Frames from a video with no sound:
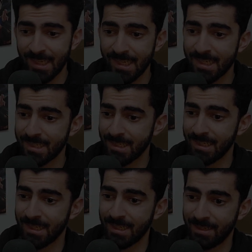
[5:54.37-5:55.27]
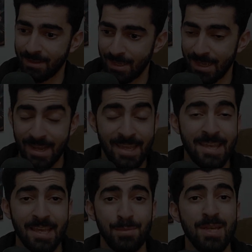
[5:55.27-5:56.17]
is
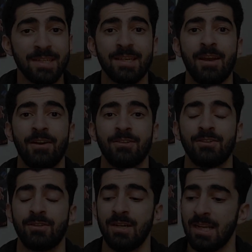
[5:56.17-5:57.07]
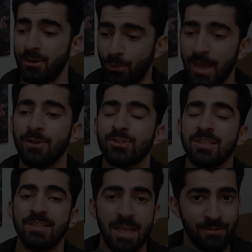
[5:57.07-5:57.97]
Hideki Kamiya's character. Kratos
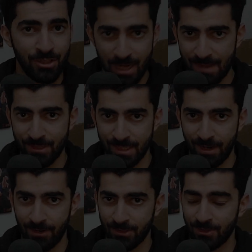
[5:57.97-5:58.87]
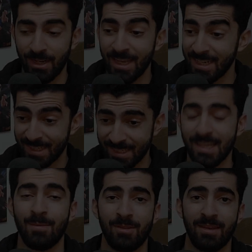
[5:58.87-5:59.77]
is David Jaffe's character. It is the
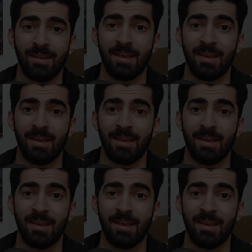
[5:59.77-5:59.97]
same thing.